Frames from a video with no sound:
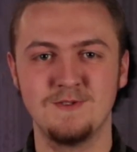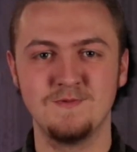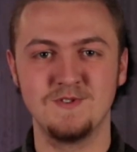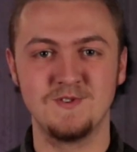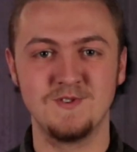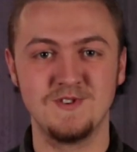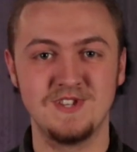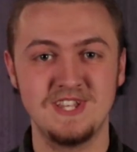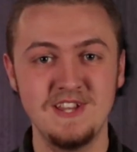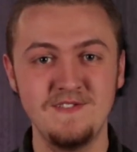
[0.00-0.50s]
I
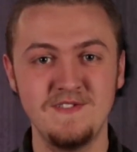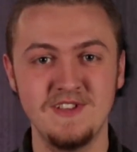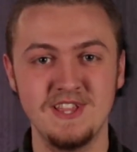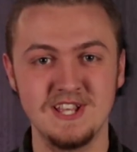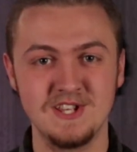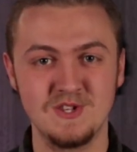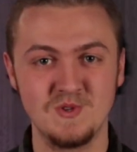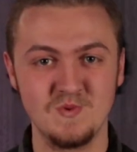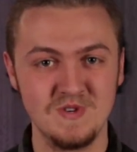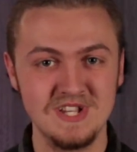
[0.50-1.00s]
was receiving
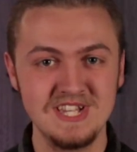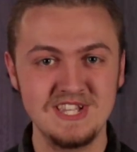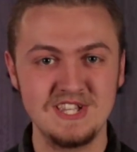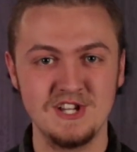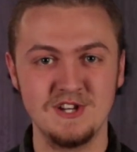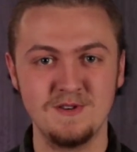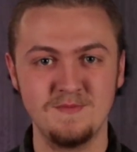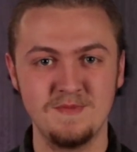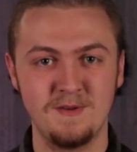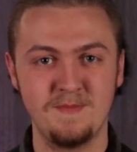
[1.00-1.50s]
this
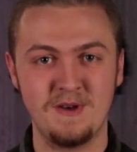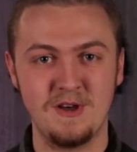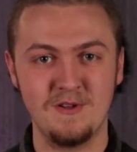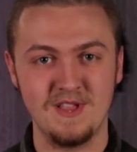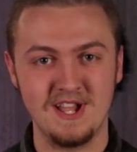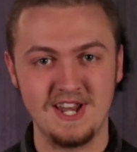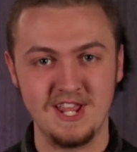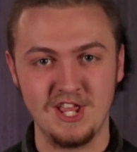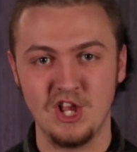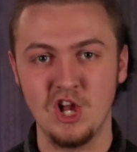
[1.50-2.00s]
wisdom about
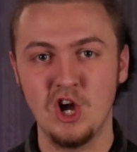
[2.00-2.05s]
letting